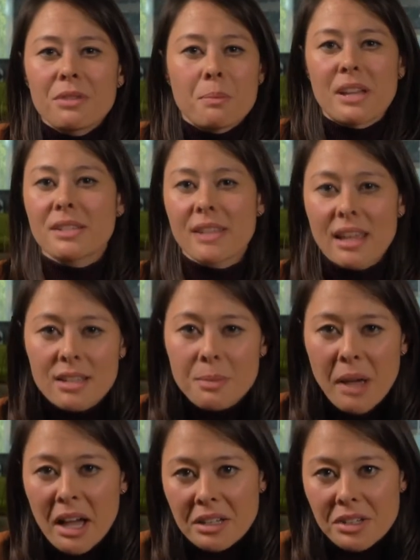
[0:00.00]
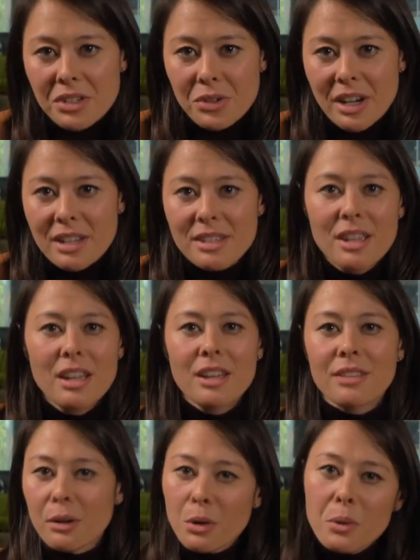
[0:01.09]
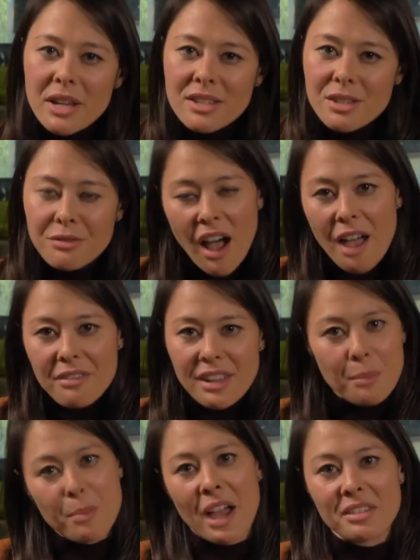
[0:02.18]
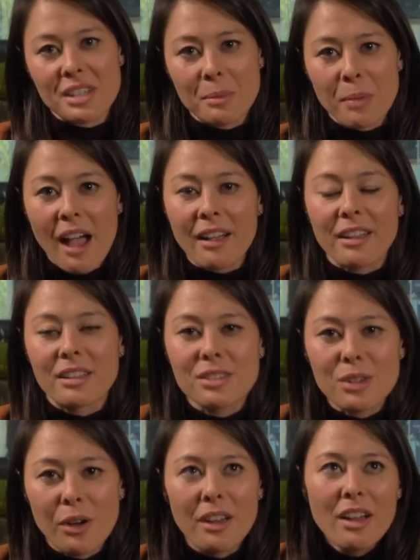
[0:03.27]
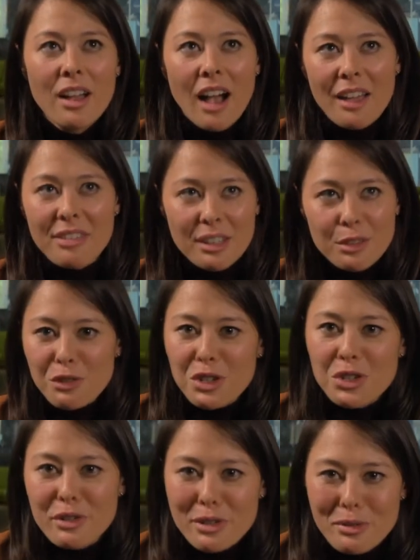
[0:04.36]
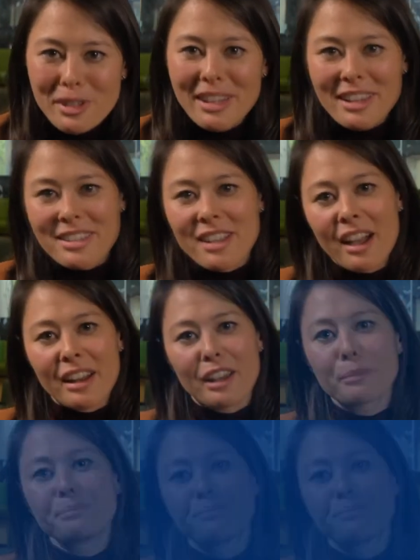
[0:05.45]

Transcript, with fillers: of the best things about industries. They're always surviving and bouncing back, and so I think the future is really exciting.